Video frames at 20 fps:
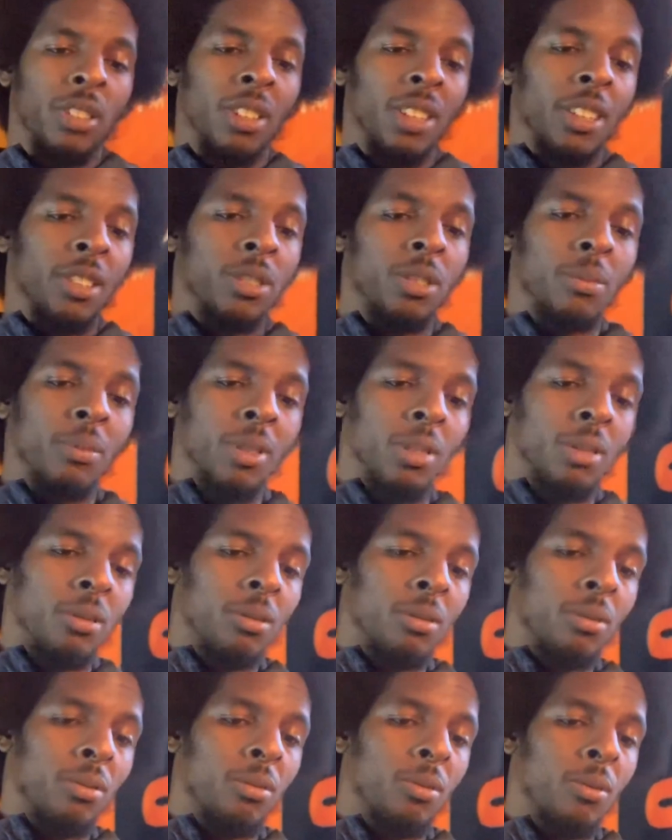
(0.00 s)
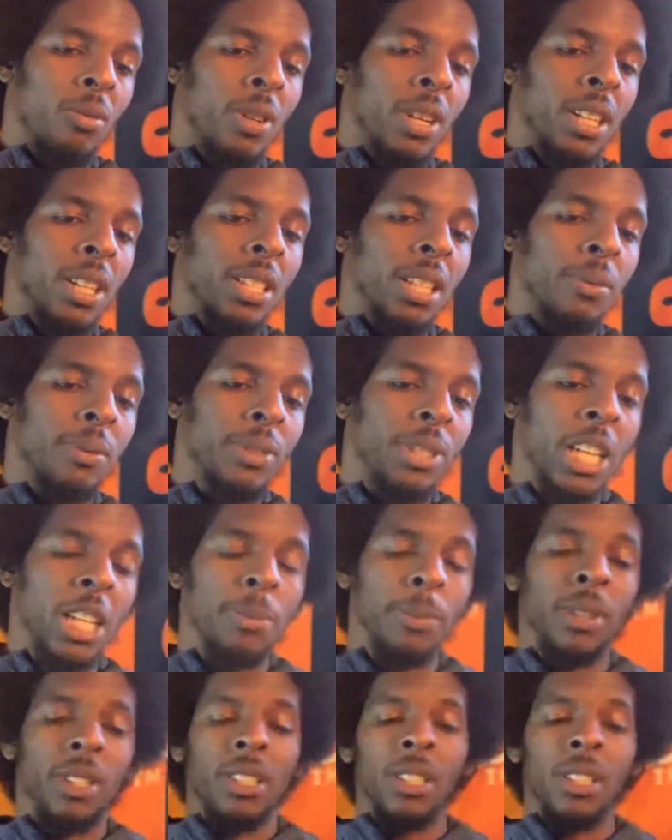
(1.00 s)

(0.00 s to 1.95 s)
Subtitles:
The instrumental 187 Cashapp.